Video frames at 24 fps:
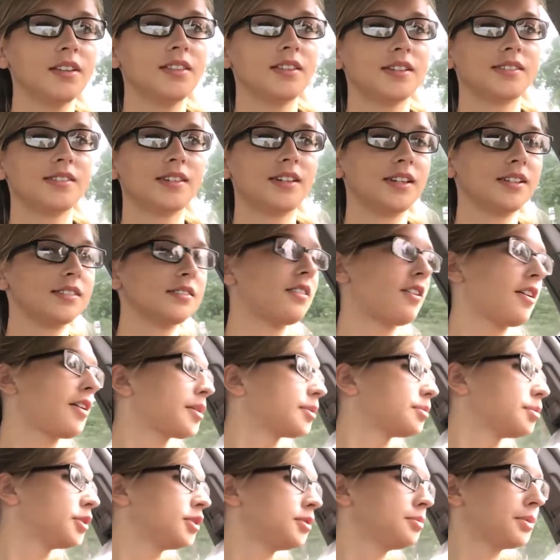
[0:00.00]
this lane's
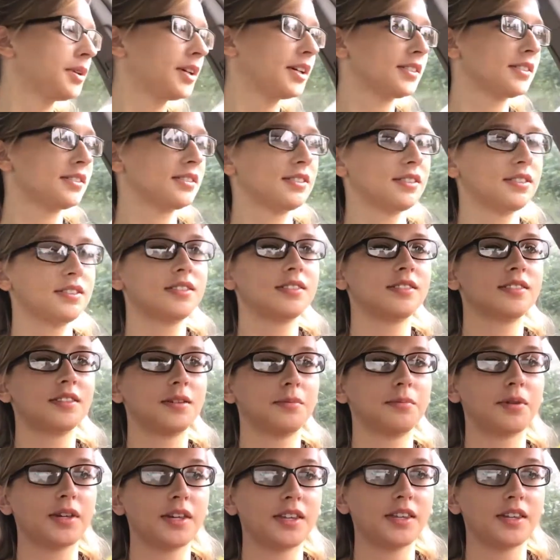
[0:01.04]
horrible because it's
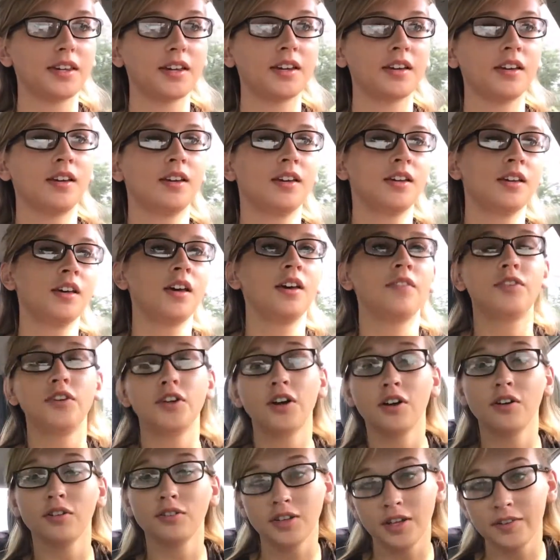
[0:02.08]
completely, if you
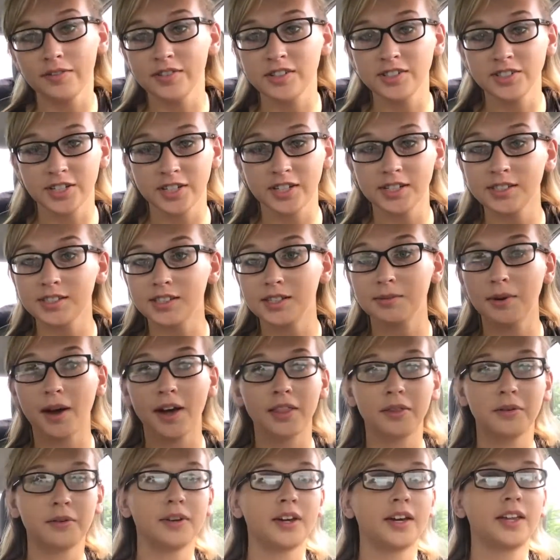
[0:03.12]
don't live in Jersey,
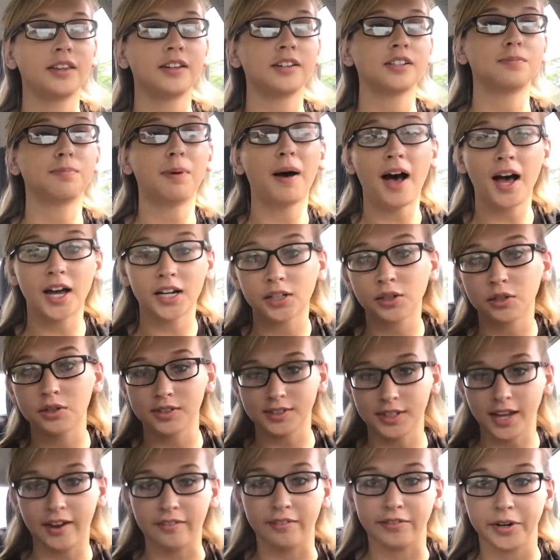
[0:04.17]
by the way, there's
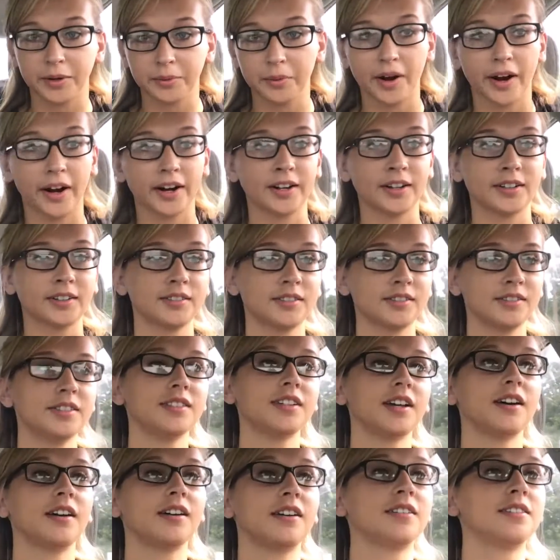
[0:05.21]
potholes everywhere.
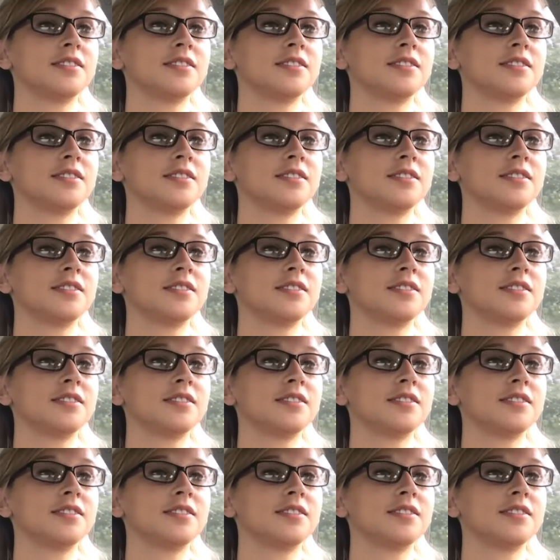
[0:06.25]
So